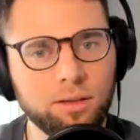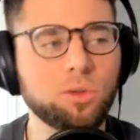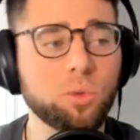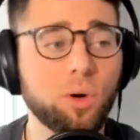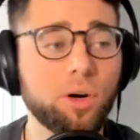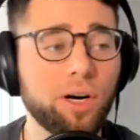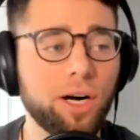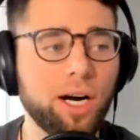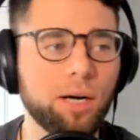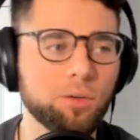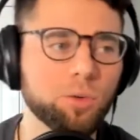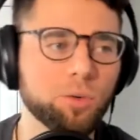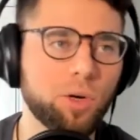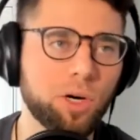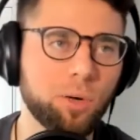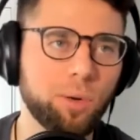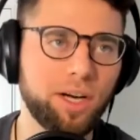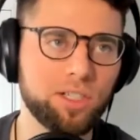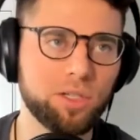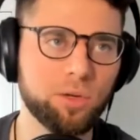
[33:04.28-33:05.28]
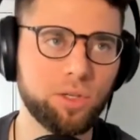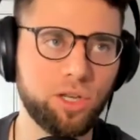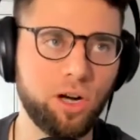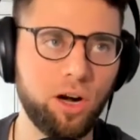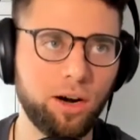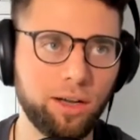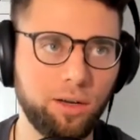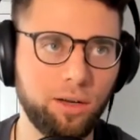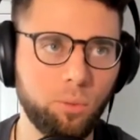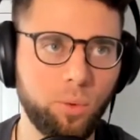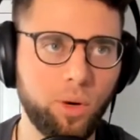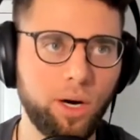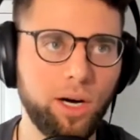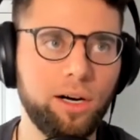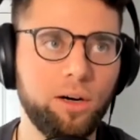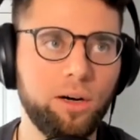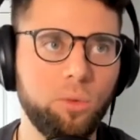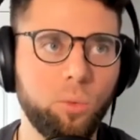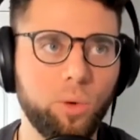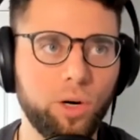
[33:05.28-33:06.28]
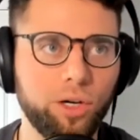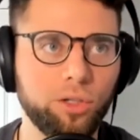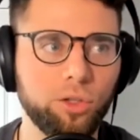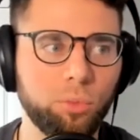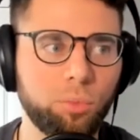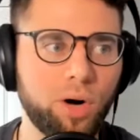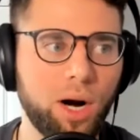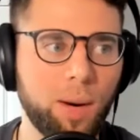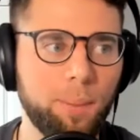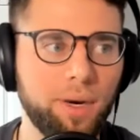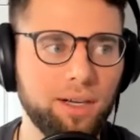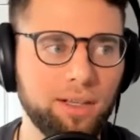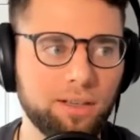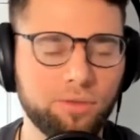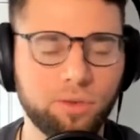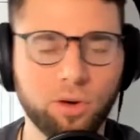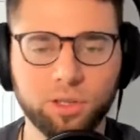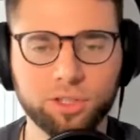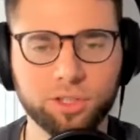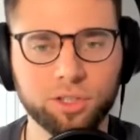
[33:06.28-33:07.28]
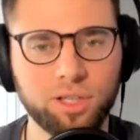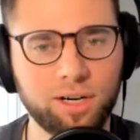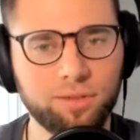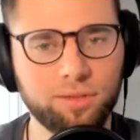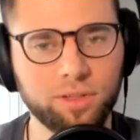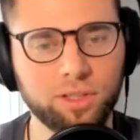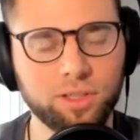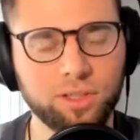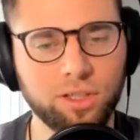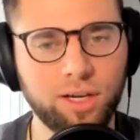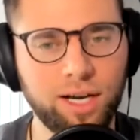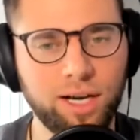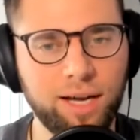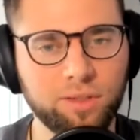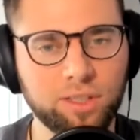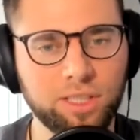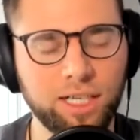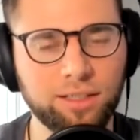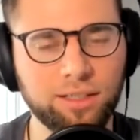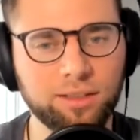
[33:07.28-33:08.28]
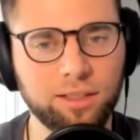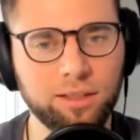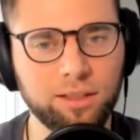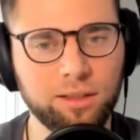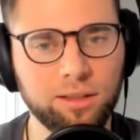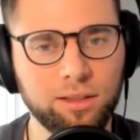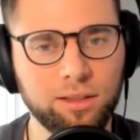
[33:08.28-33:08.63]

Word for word: wondering, I was wondering as you were talking where, where you primarily focus your efforts on advertising.